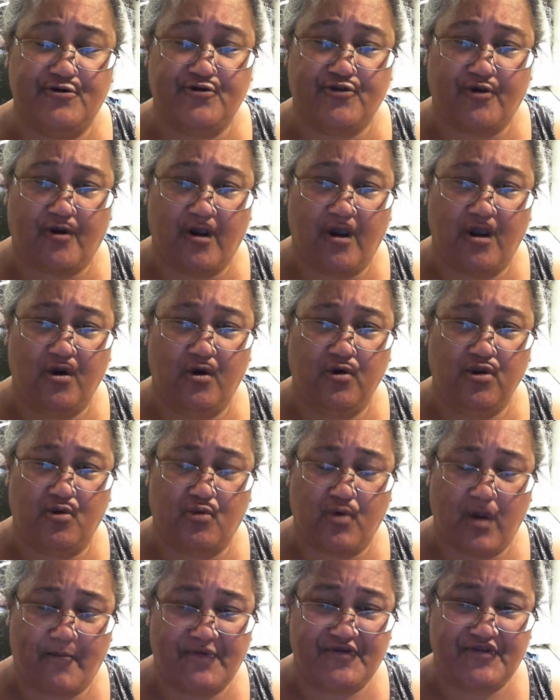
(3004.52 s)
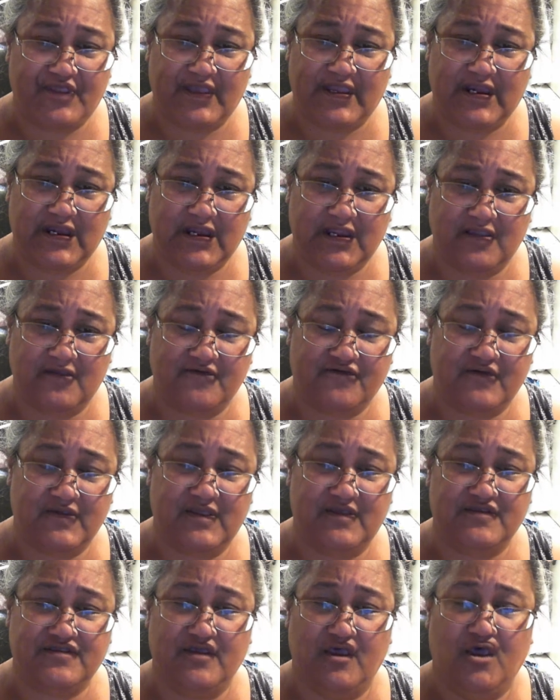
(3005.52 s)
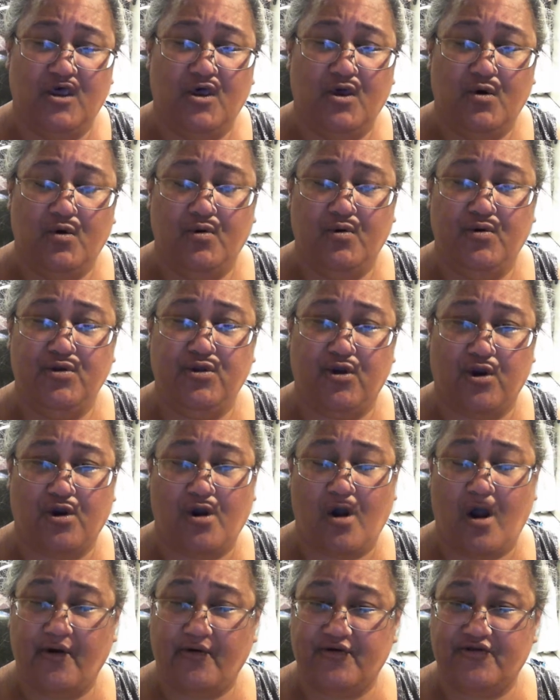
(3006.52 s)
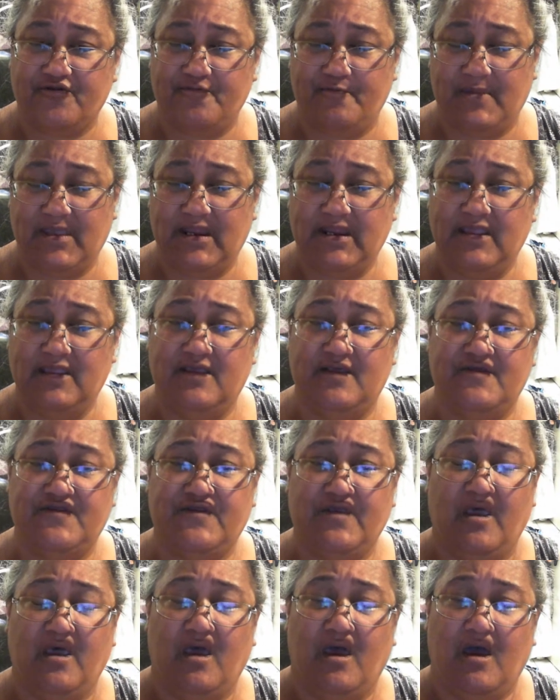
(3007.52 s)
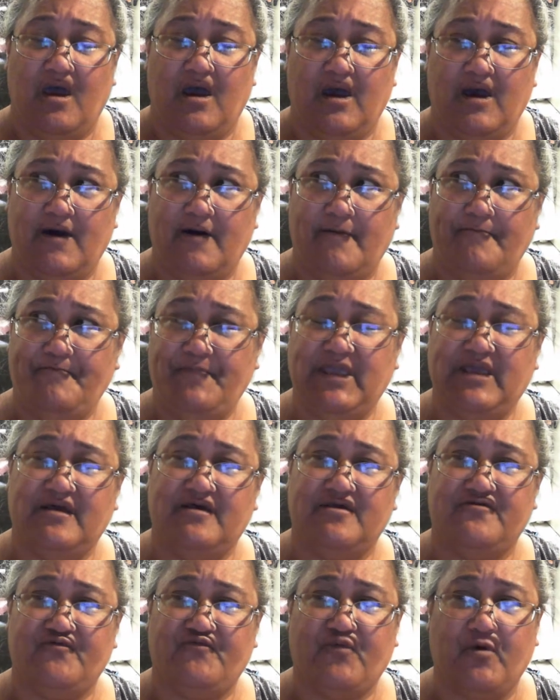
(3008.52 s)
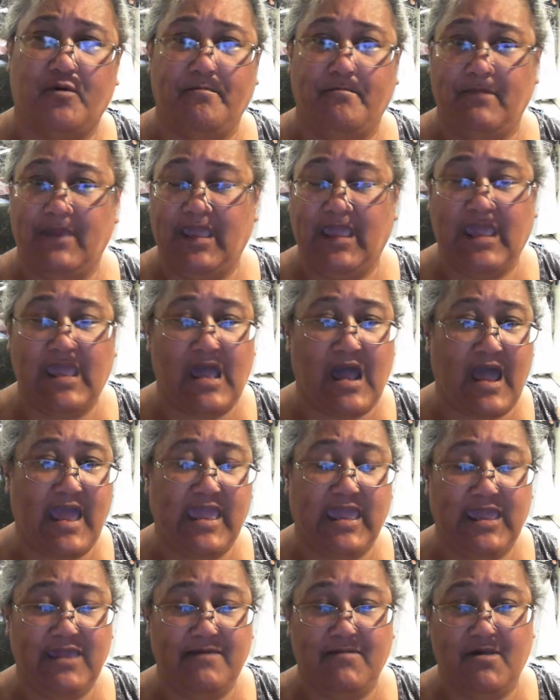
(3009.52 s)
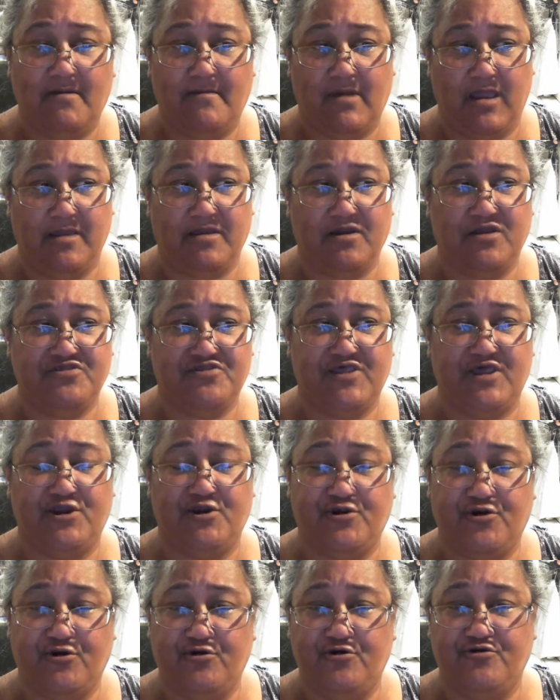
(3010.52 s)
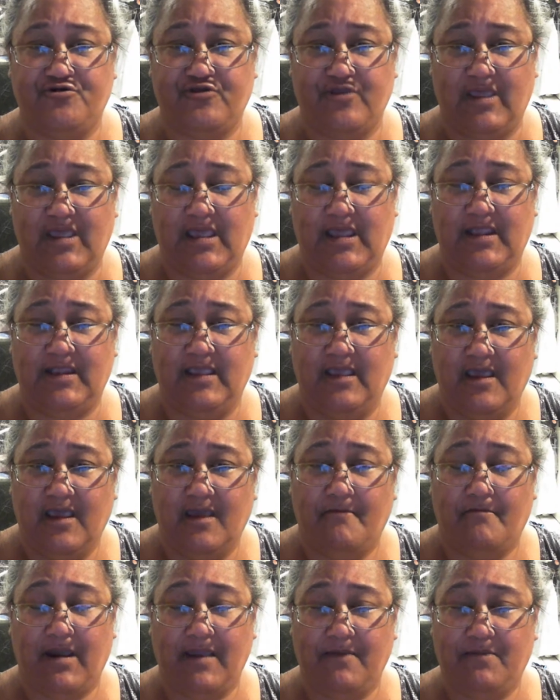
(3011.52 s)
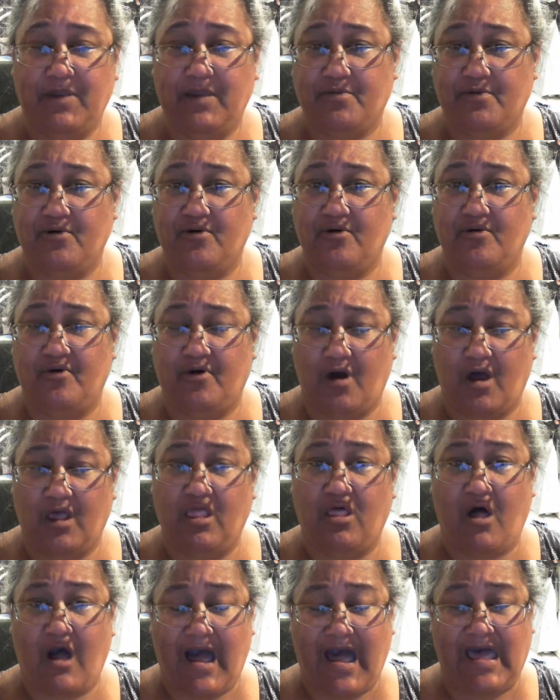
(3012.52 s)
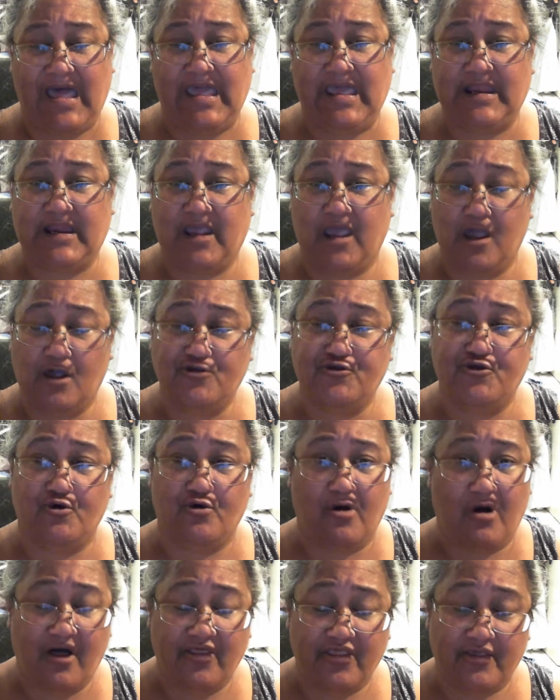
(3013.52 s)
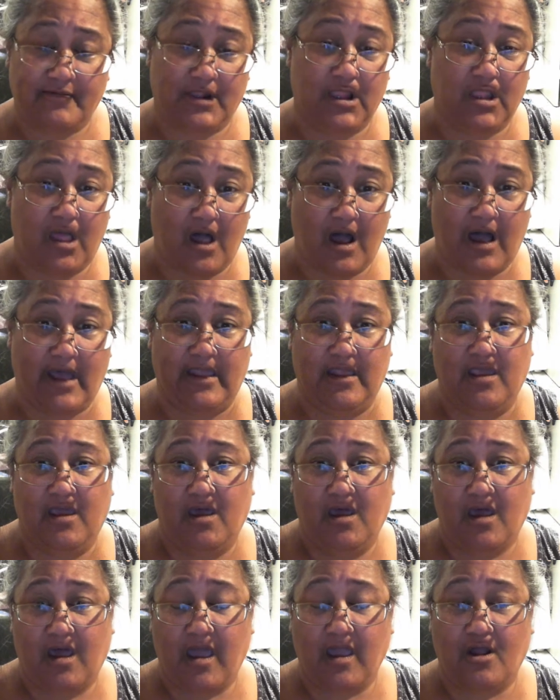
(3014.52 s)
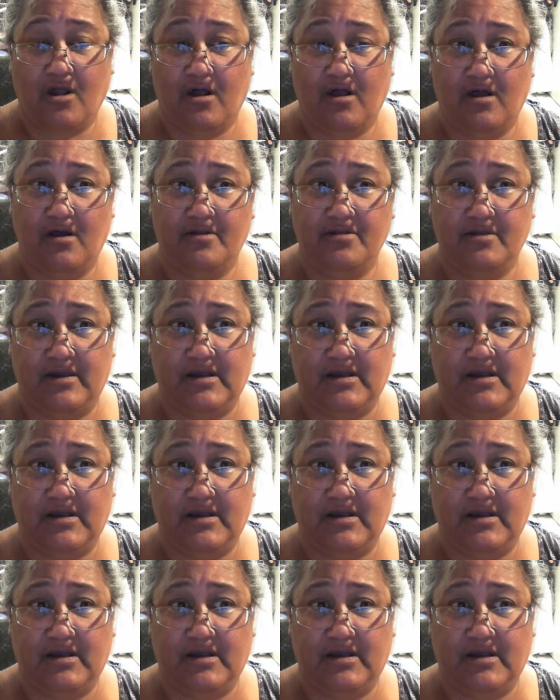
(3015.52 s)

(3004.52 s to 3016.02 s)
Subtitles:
are, who your representatives is, who your congressman is. Because for me, I email my senators and my people a lot, and I also call them a lot. I call